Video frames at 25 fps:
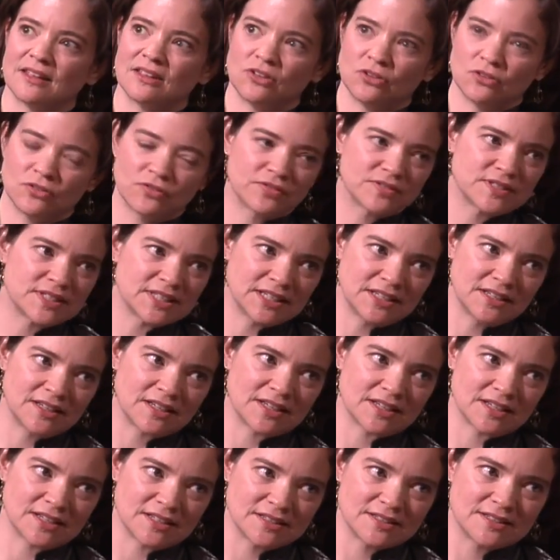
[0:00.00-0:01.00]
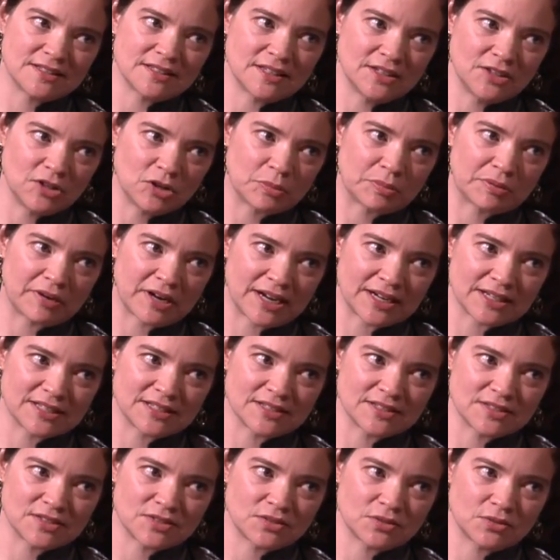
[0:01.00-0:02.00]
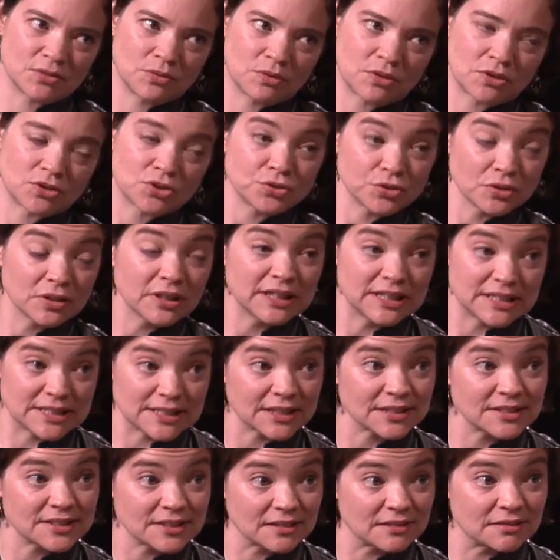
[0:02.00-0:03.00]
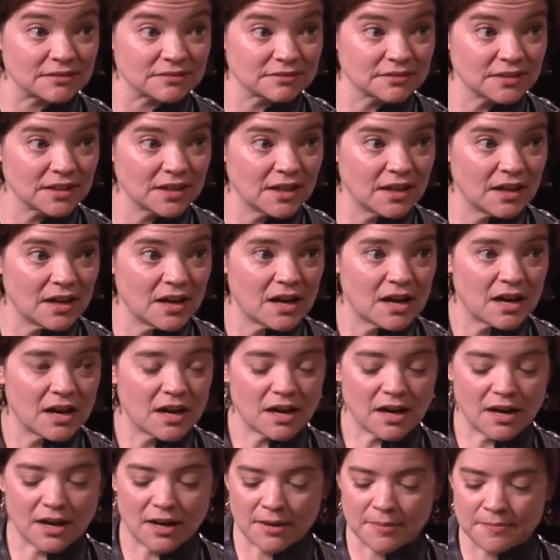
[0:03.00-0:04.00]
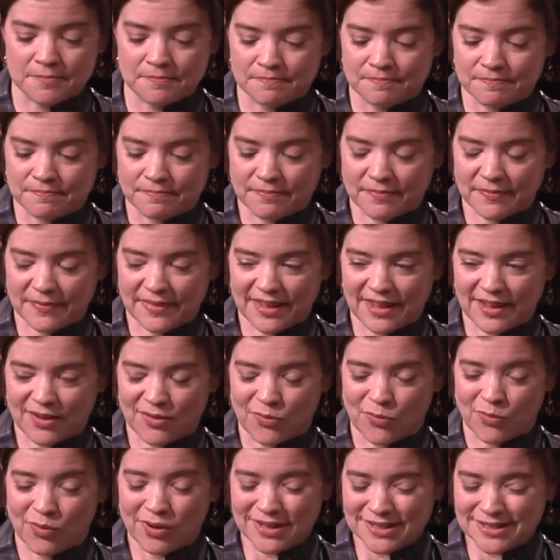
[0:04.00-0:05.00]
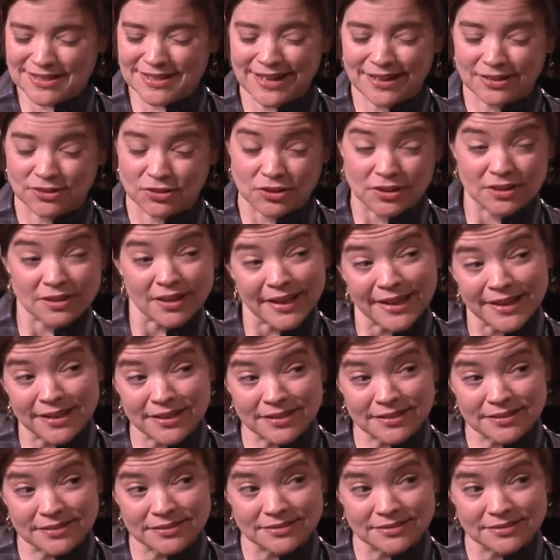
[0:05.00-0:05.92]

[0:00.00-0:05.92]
you've seen kids in your practice who are truly addicted. Yes. Um, what does that look like?